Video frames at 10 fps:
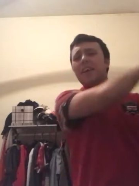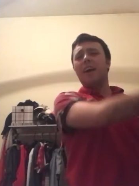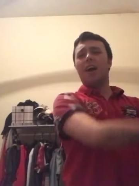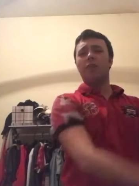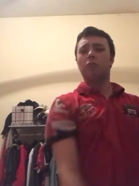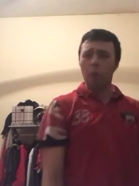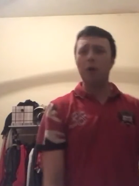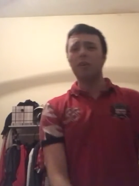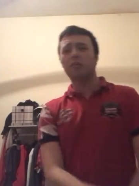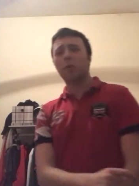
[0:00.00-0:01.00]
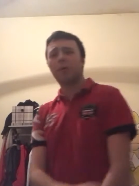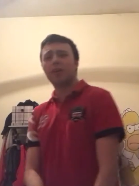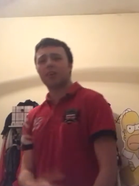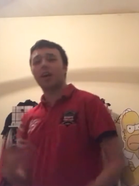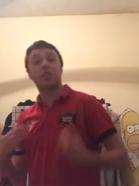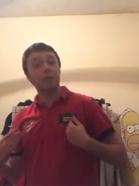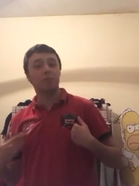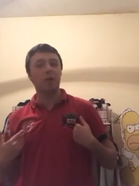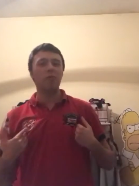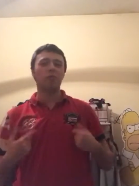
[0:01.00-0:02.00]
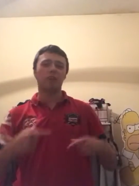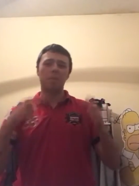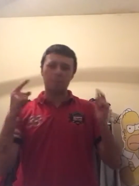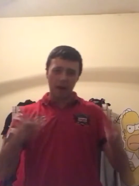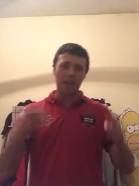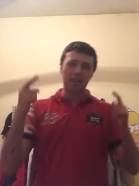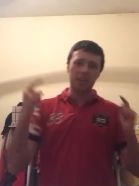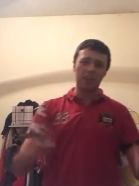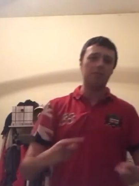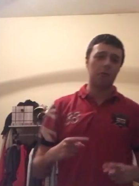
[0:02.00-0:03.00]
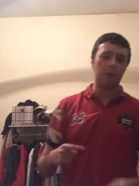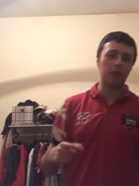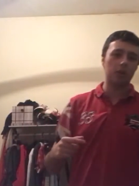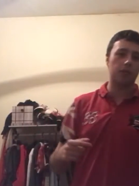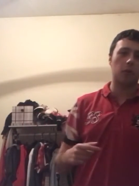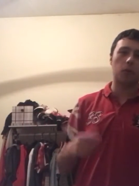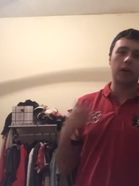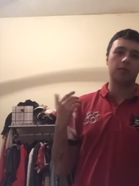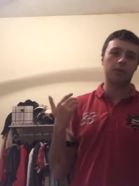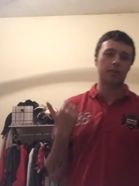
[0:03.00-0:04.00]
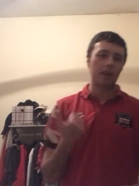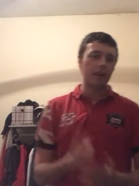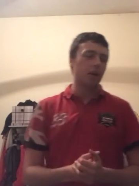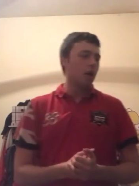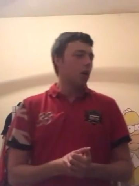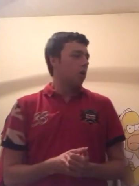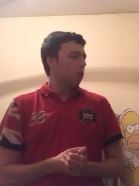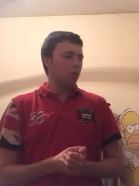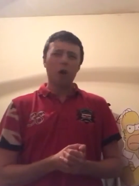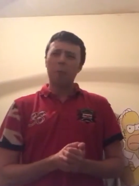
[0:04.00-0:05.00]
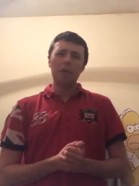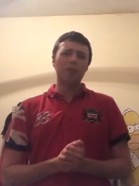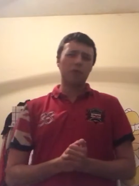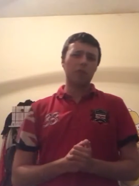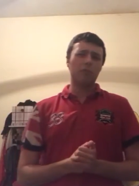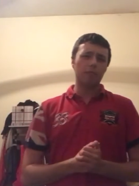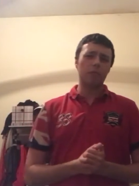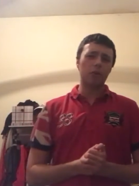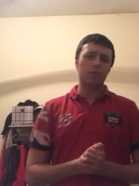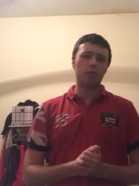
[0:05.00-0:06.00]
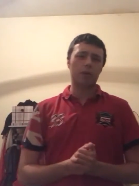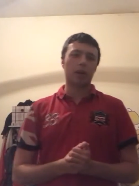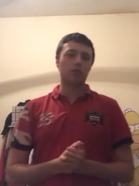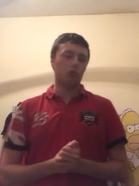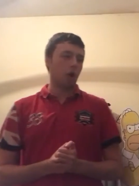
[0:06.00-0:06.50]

Hey guys, what is up? It is I, uh, James Penrose here, back again for my next video, and today we got a bit of a different video for you guys.